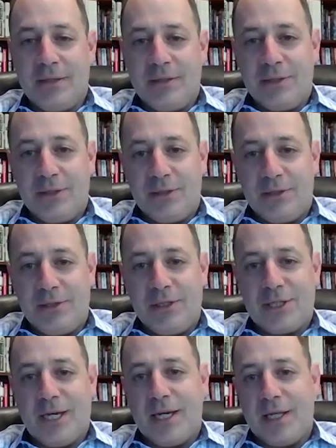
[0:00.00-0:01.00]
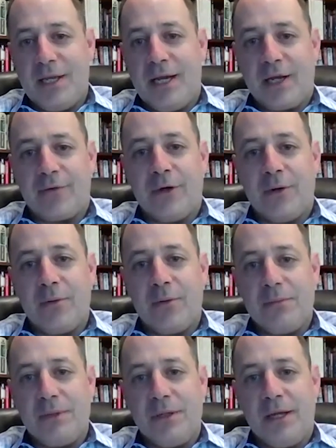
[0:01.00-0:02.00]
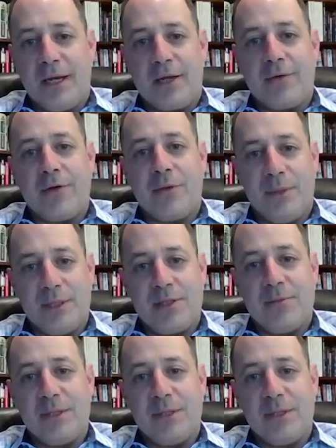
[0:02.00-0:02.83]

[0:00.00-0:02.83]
You got to grow the piece of the